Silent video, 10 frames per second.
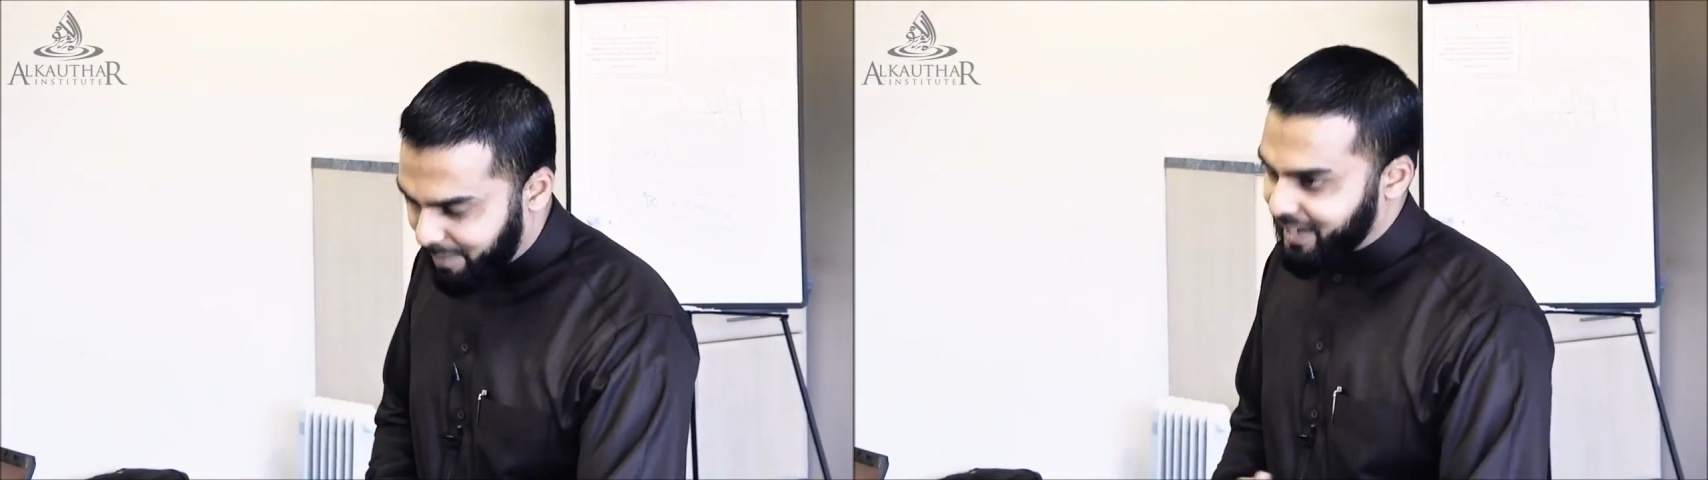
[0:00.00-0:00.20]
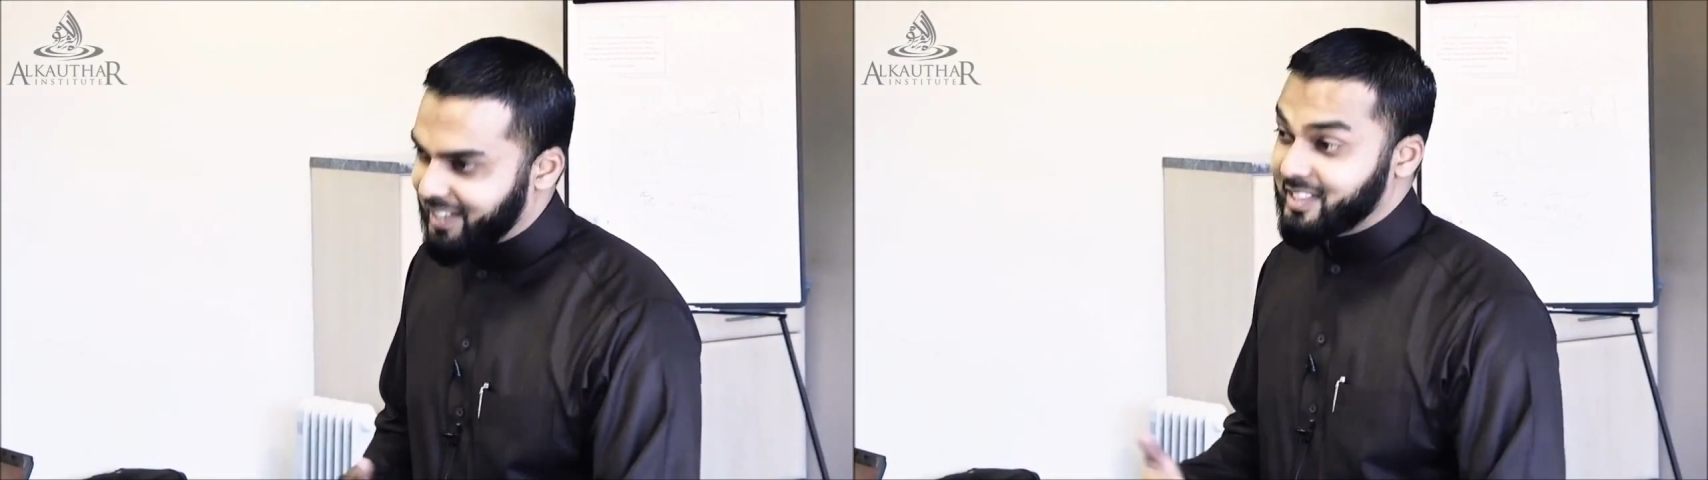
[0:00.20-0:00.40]

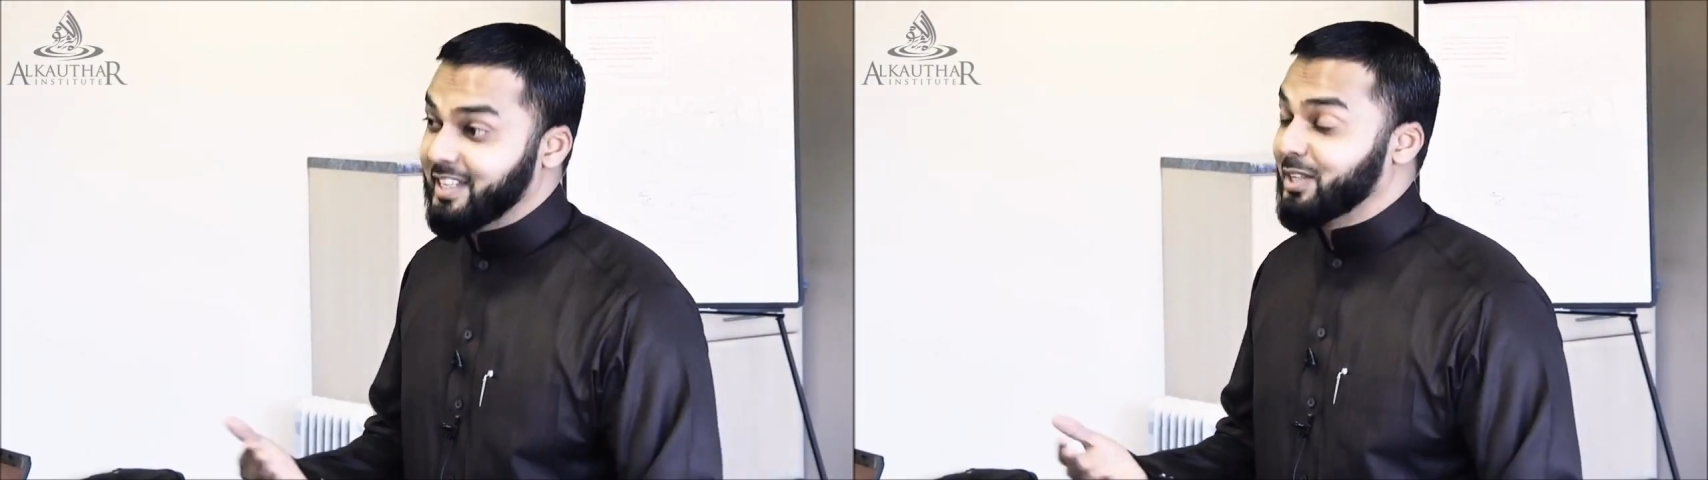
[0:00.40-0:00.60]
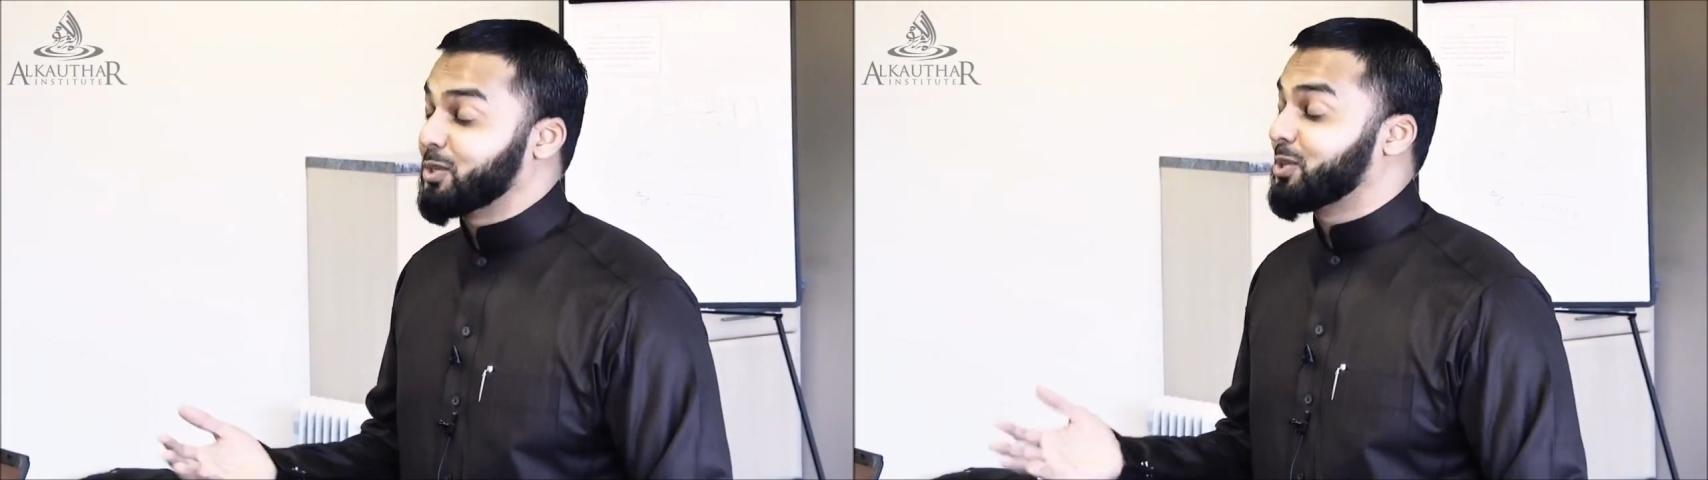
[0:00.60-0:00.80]
I mean, I
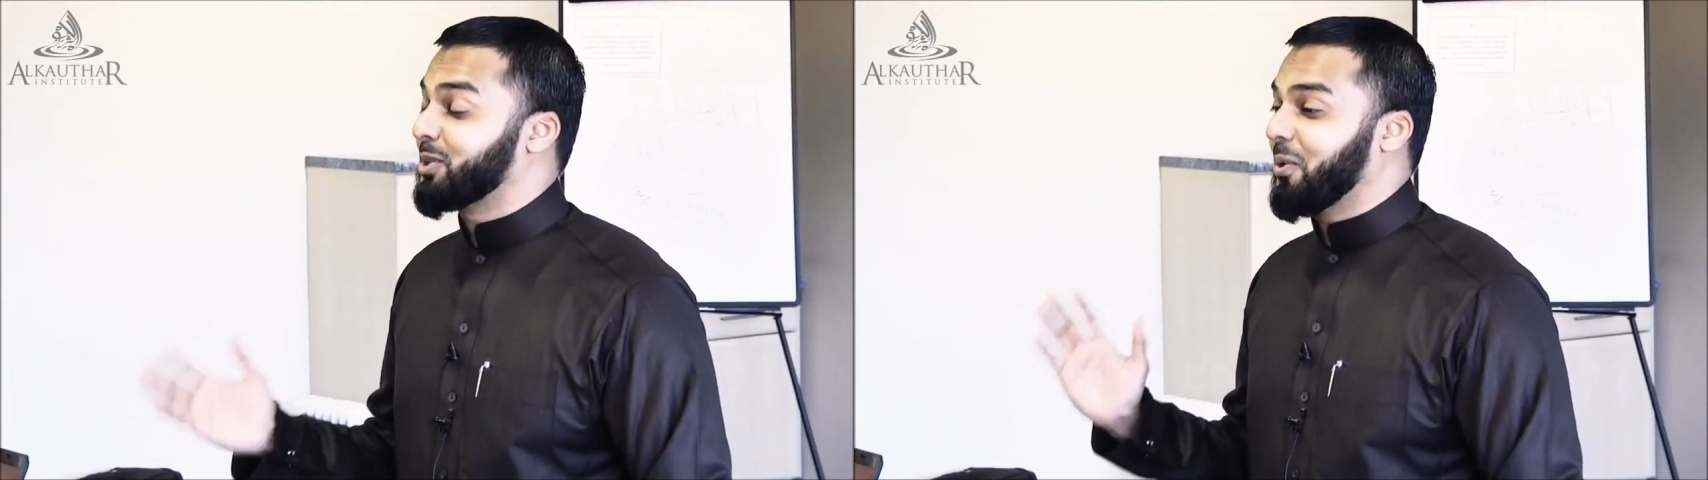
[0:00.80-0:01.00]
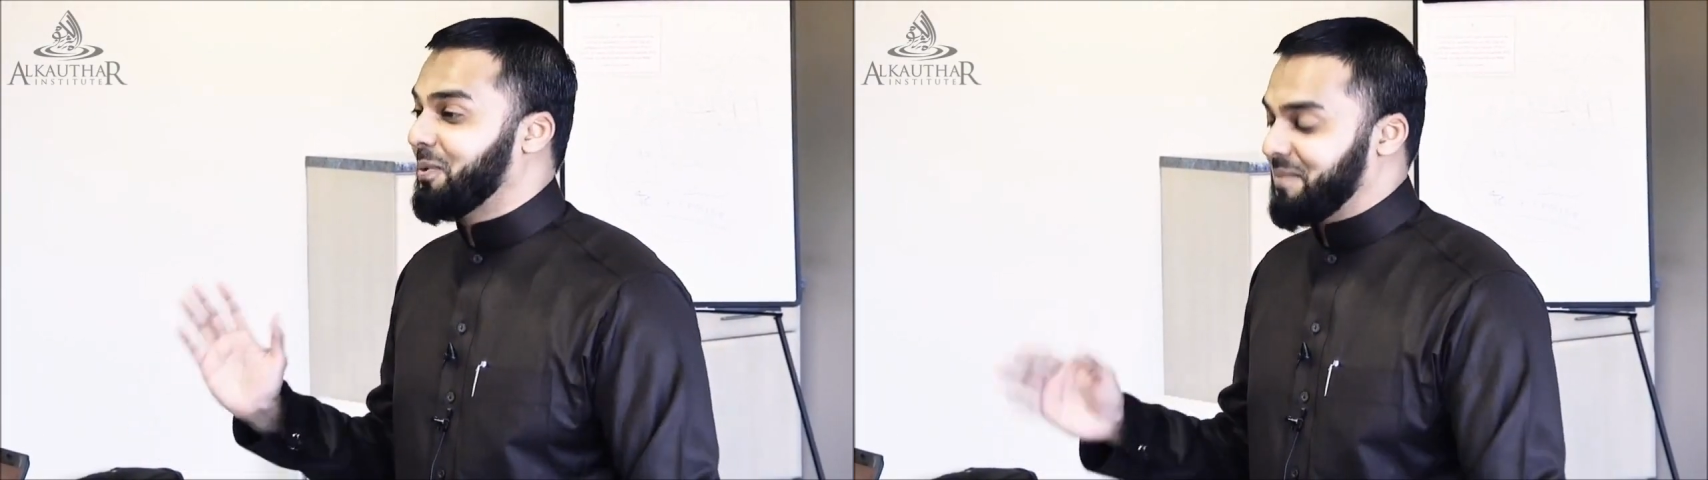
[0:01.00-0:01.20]
see this
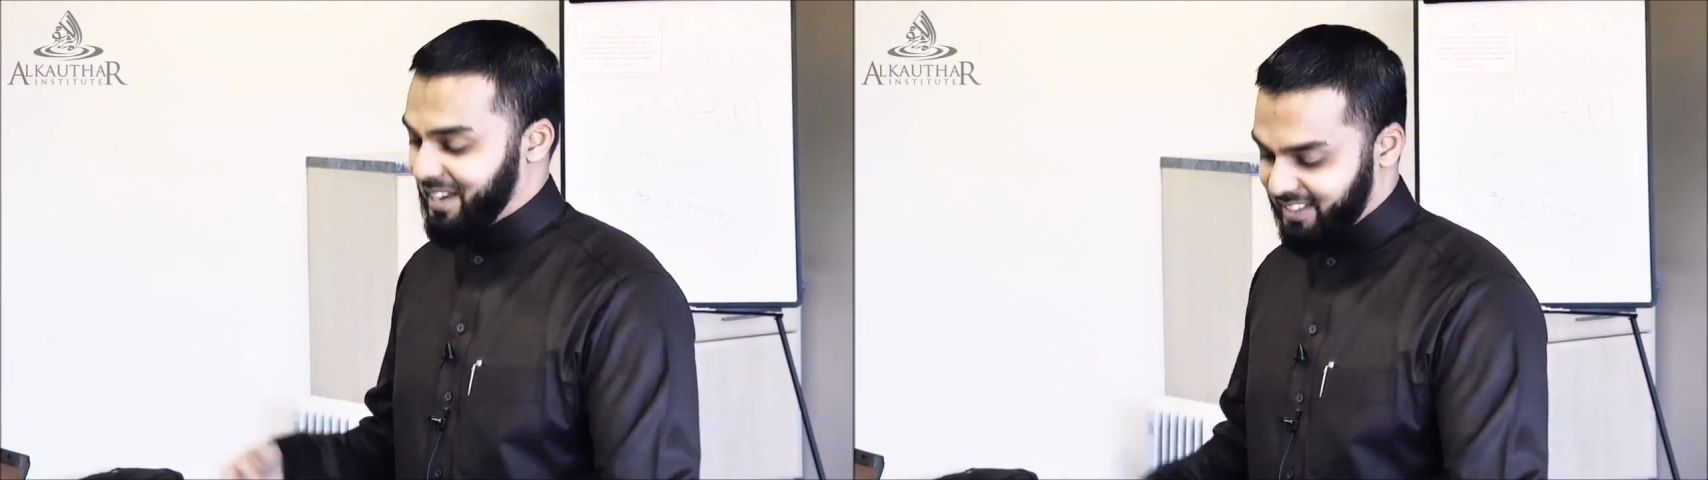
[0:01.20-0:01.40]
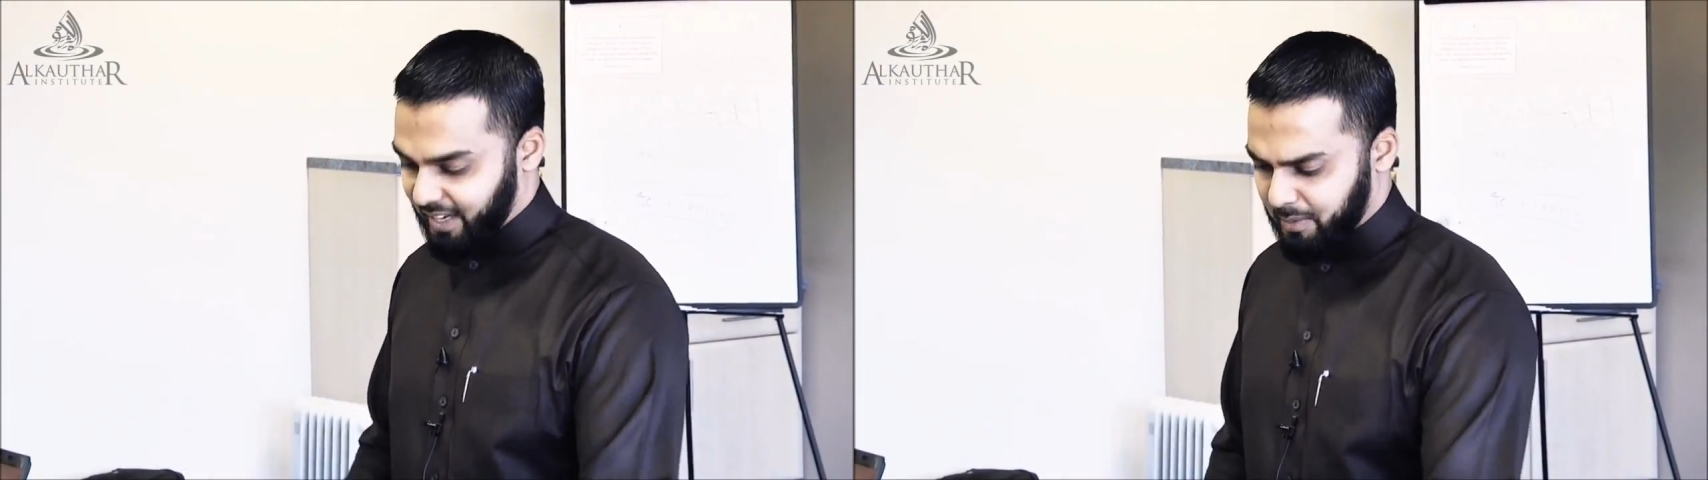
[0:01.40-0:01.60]
so
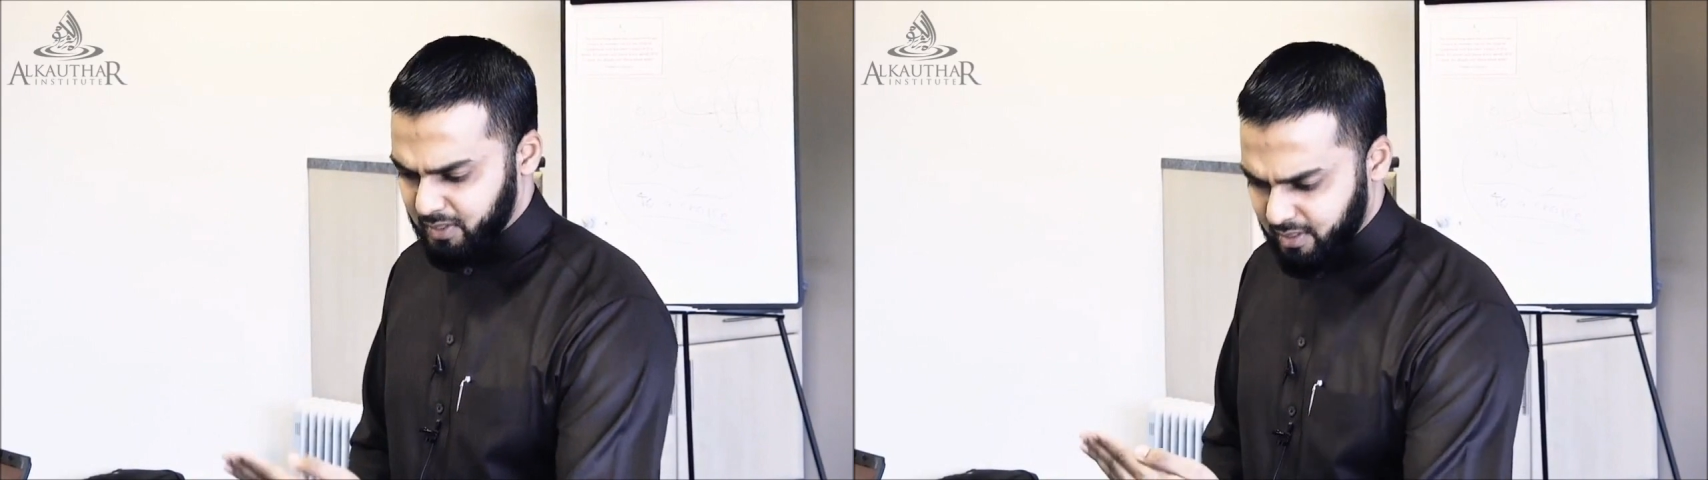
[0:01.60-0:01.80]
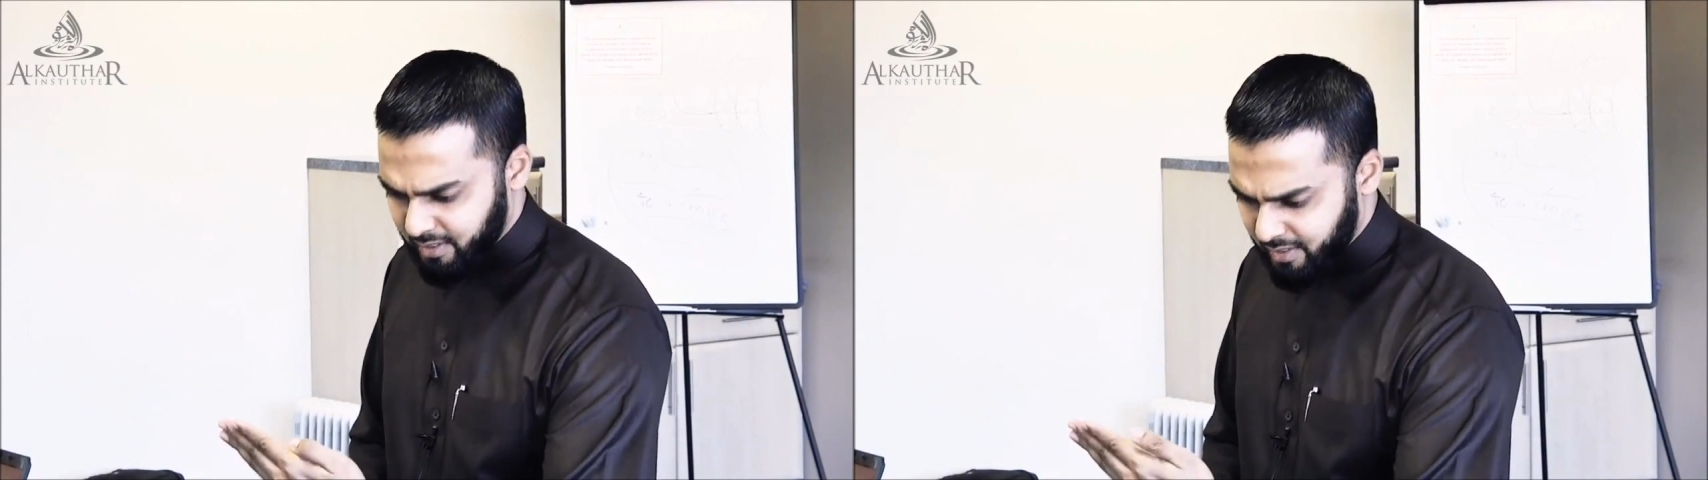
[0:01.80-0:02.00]
many
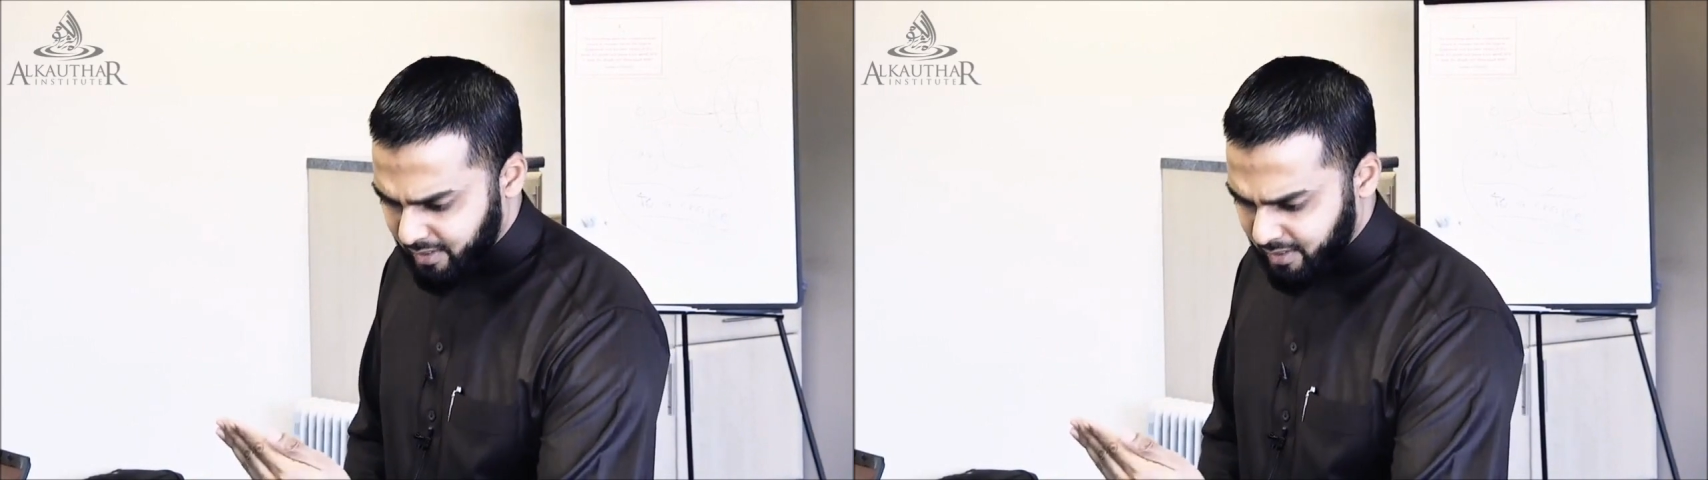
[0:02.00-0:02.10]
times.